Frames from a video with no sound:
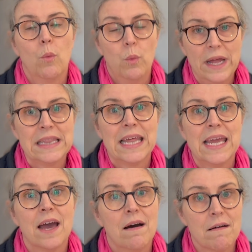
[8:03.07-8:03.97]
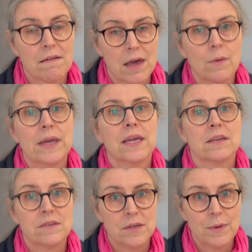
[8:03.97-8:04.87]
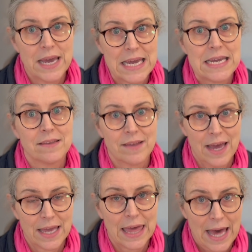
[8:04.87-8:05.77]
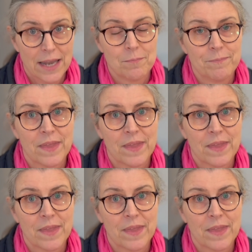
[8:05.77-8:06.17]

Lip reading: when they are going to eat again.